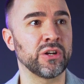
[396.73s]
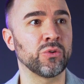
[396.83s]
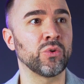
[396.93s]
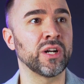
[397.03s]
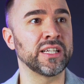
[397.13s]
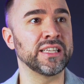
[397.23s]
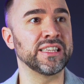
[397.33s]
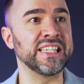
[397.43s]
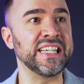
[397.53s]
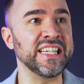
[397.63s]
they're really
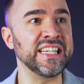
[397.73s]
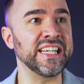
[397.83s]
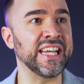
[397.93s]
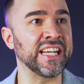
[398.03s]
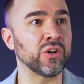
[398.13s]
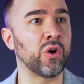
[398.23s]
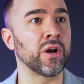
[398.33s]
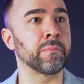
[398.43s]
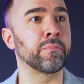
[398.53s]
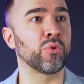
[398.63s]
leaning in
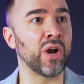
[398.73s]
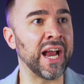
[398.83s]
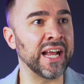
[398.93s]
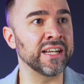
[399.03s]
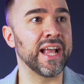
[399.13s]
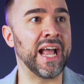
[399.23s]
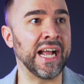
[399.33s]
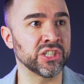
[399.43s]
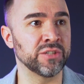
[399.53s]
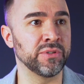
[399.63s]
on brand
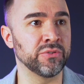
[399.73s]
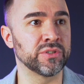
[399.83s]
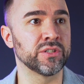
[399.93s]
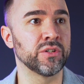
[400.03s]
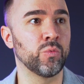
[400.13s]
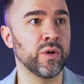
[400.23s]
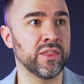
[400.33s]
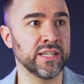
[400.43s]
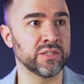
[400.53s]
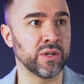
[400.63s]
attributes with
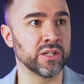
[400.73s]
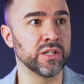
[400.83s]
this one.